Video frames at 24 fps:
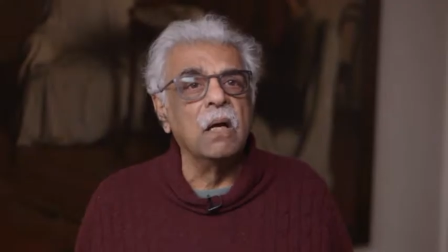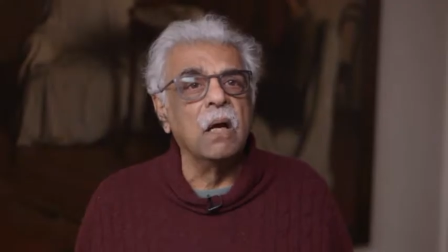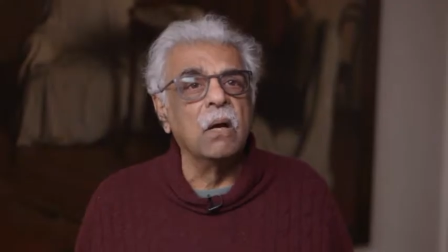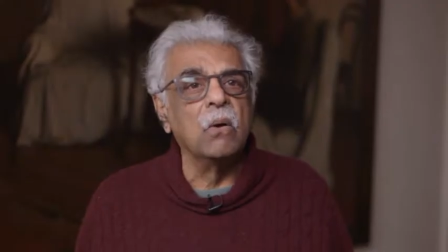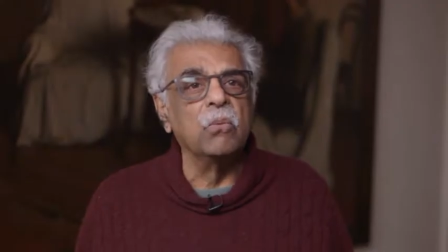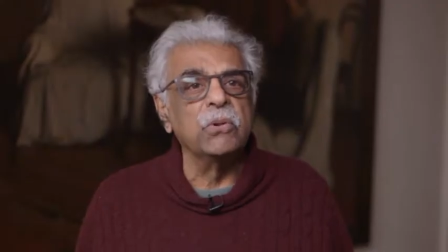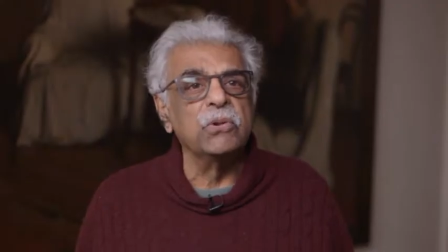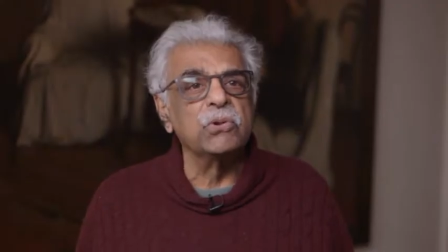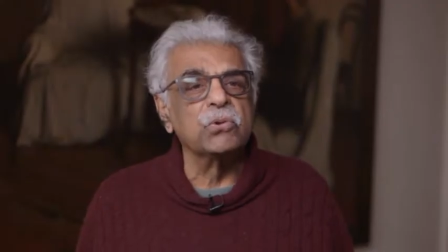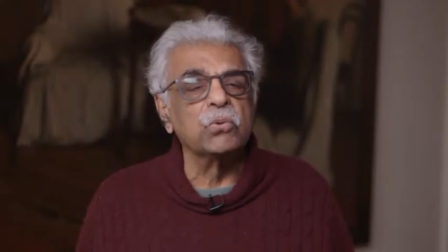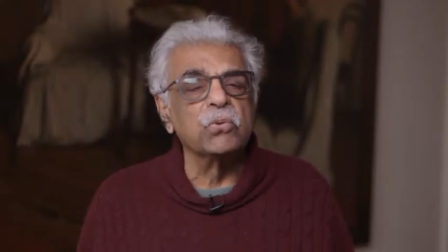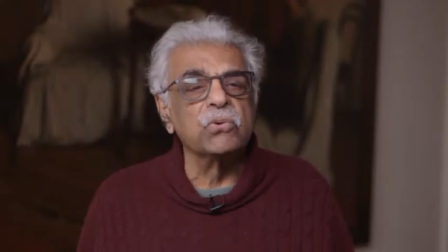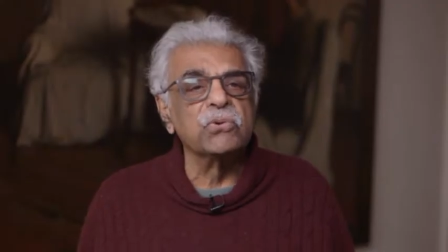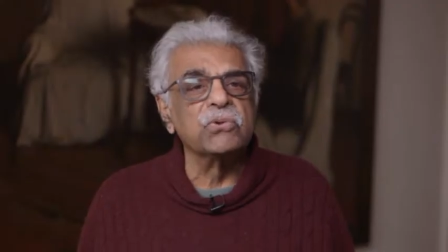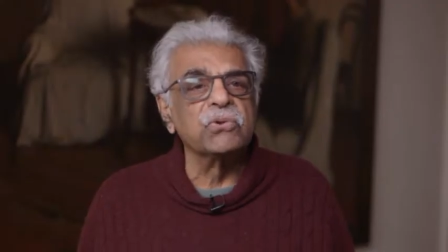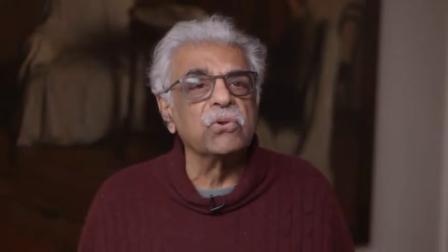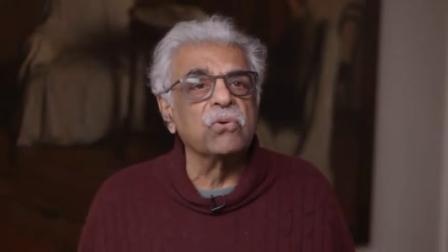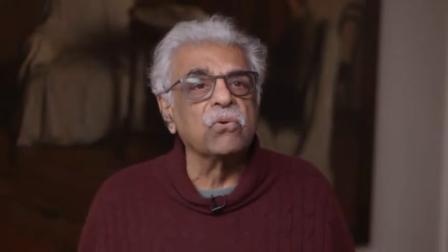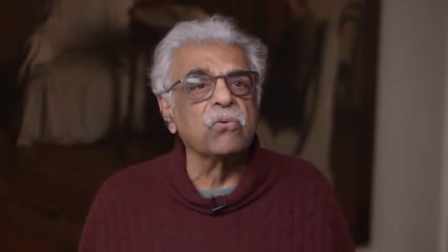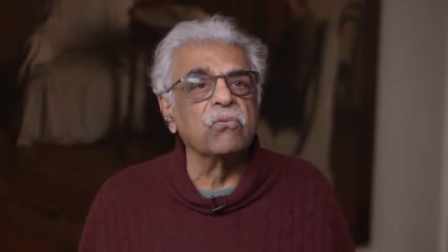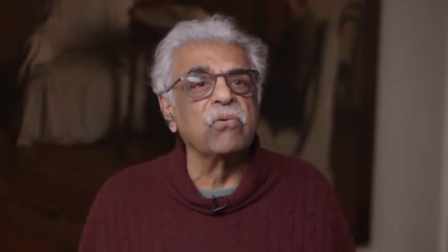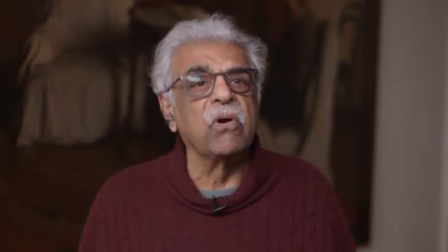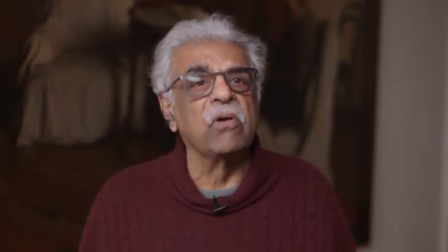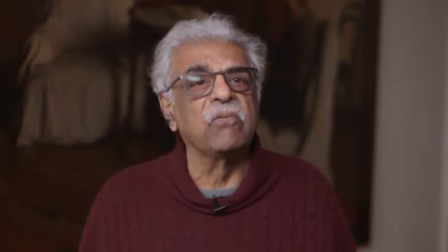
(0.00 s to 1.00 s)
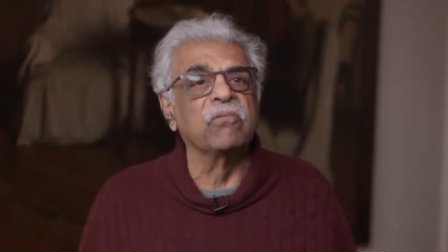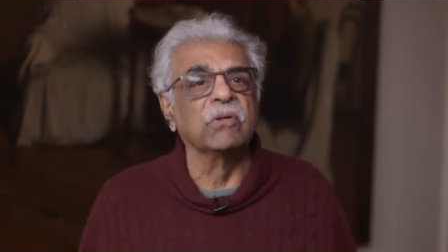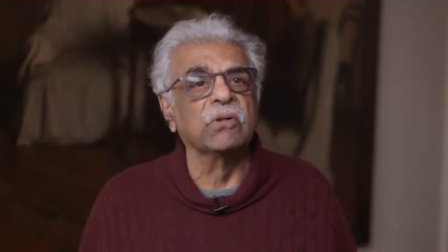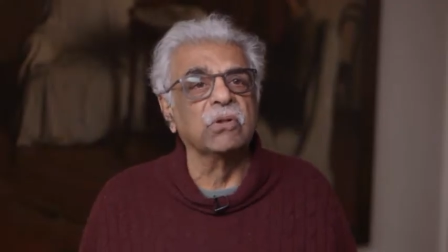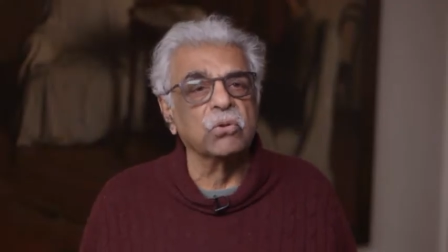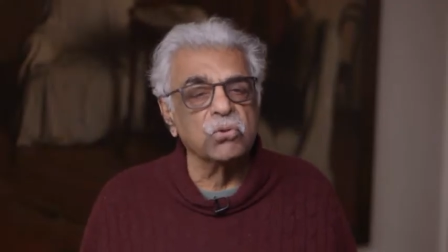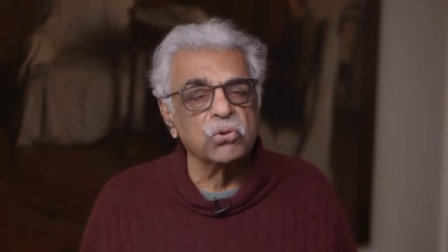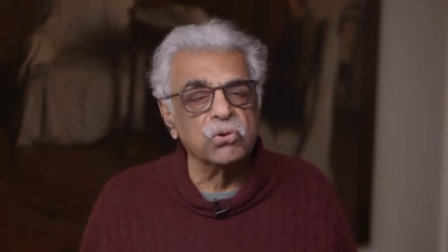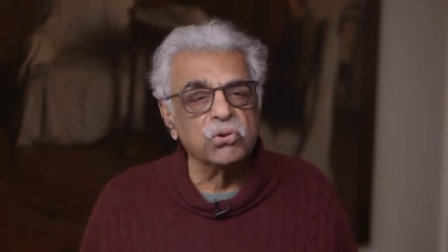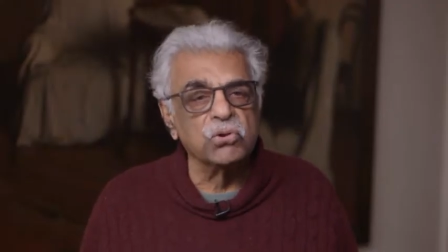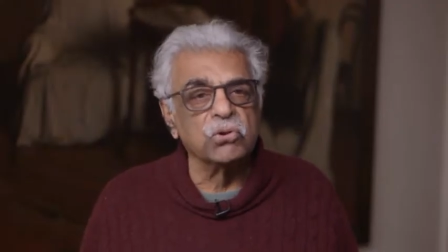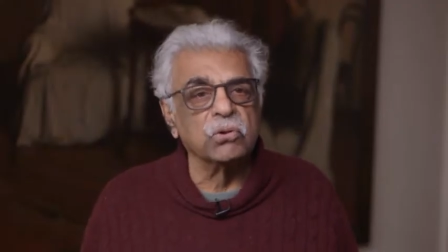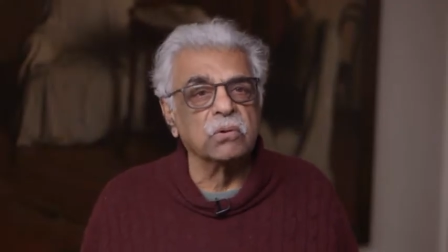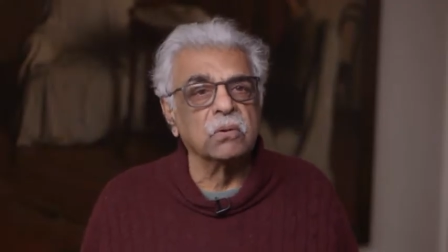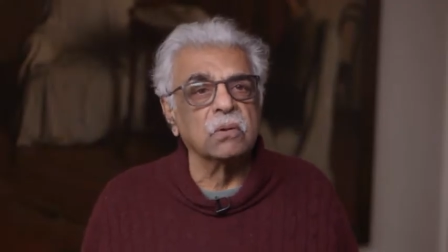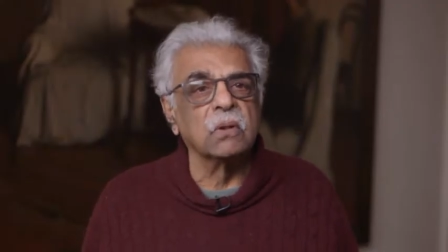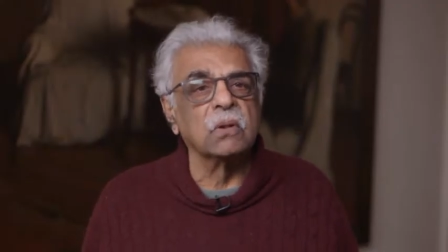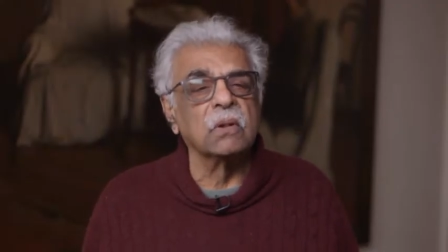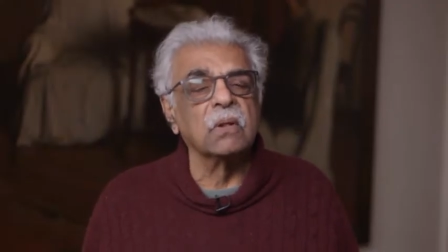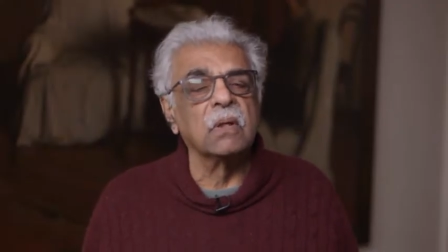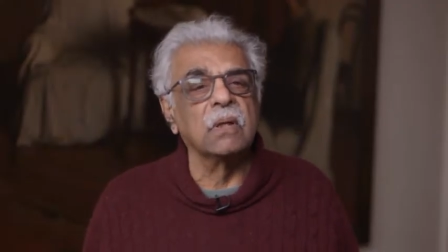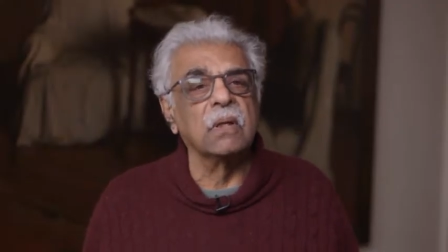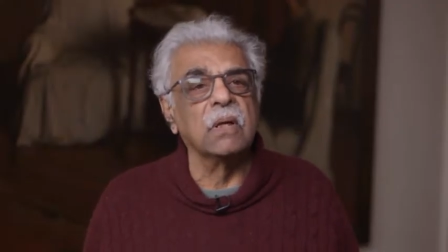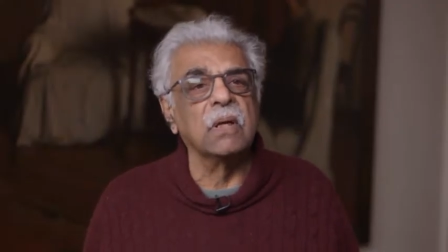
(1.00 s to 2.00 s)
which was your
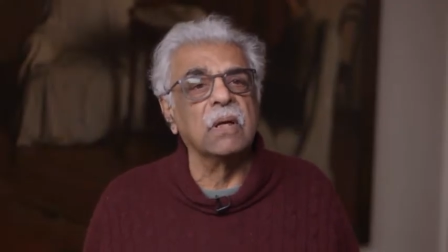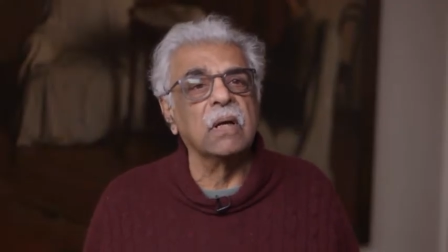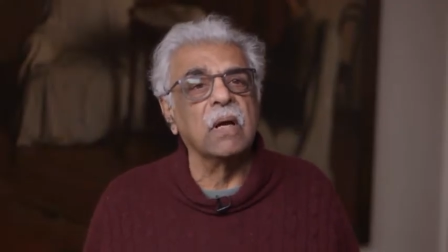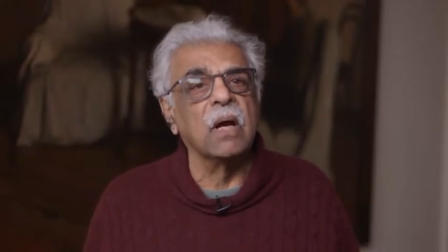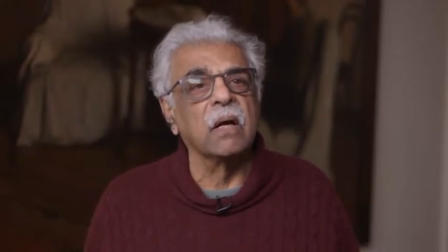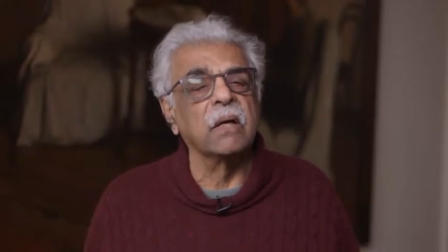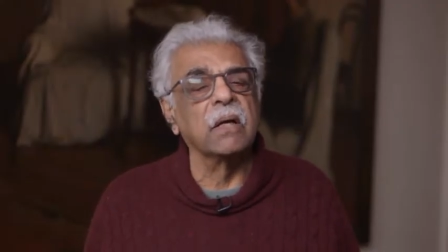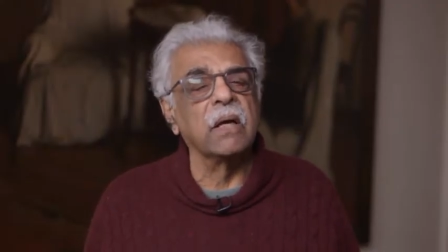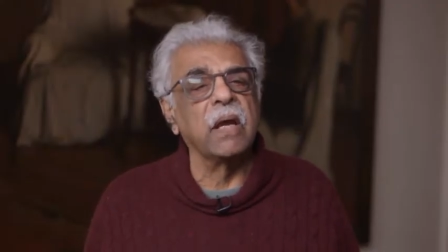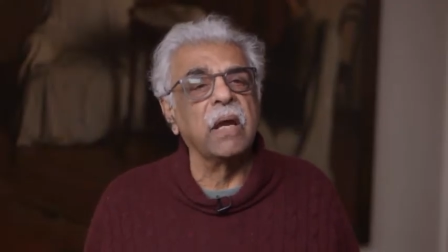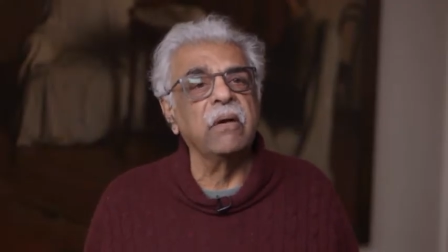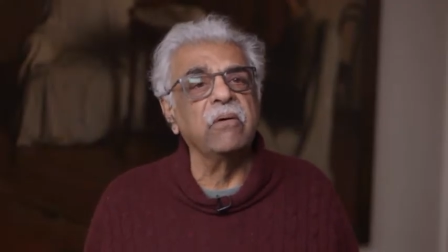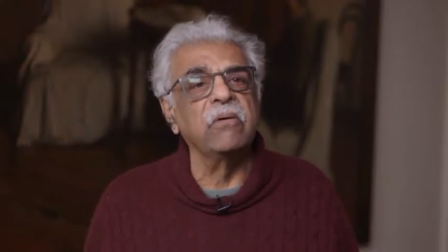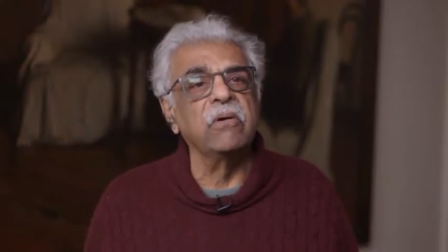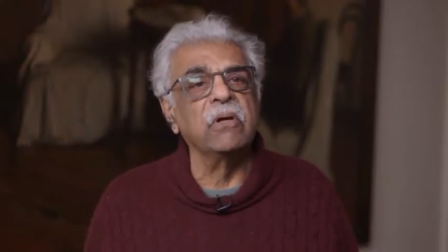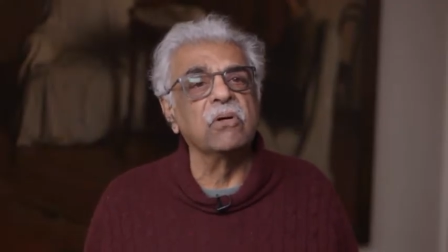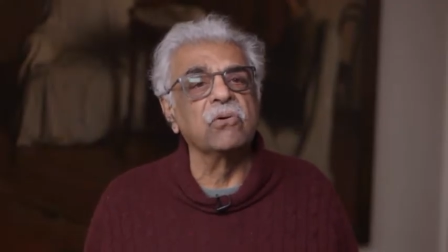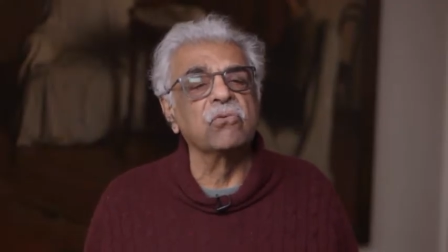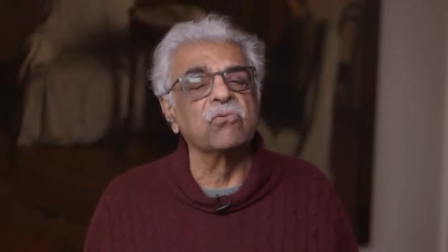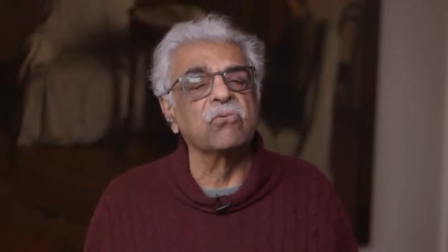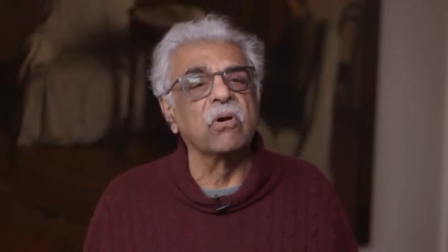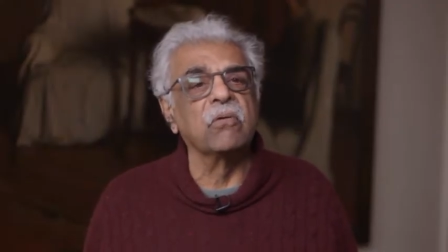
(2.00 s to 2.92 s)
revolution, the Hungarian